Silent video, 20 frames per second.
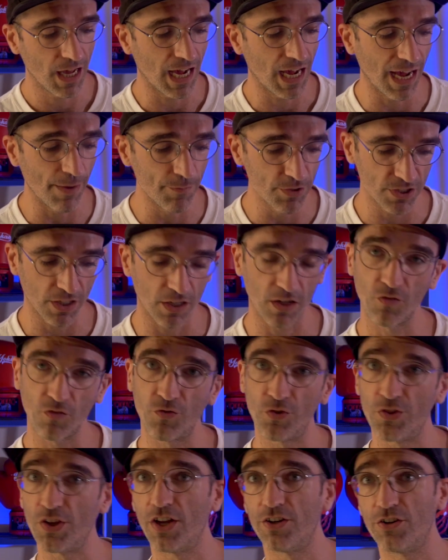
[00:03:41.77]
I'm a sucker
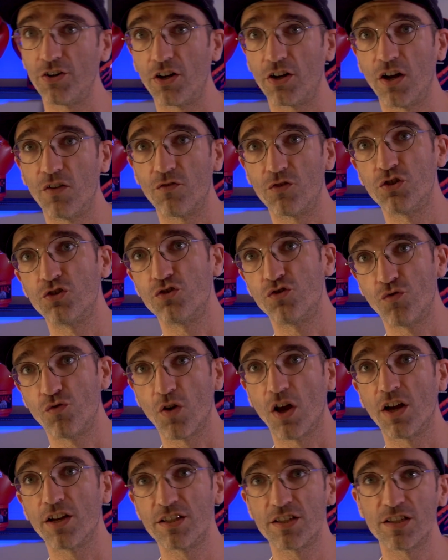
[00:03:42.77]
for the undercover
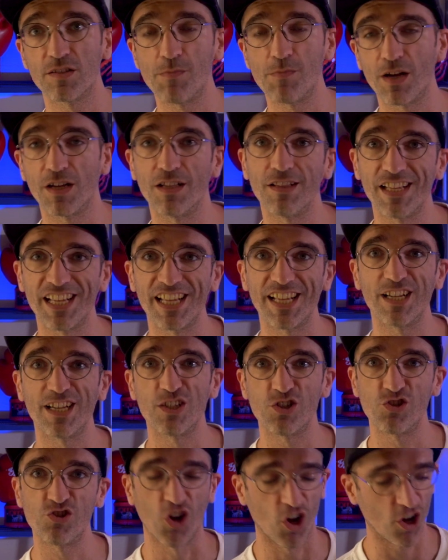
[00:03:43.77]
drug
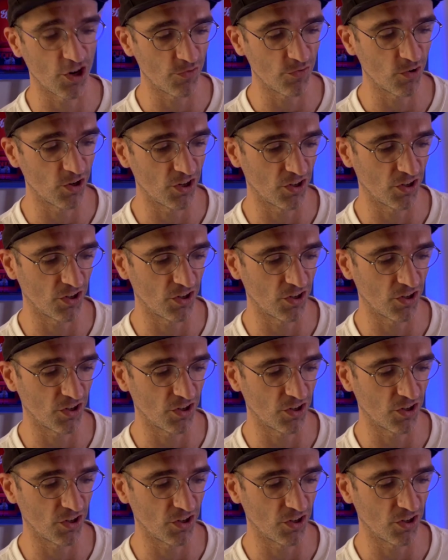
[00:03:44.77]
smuggling genre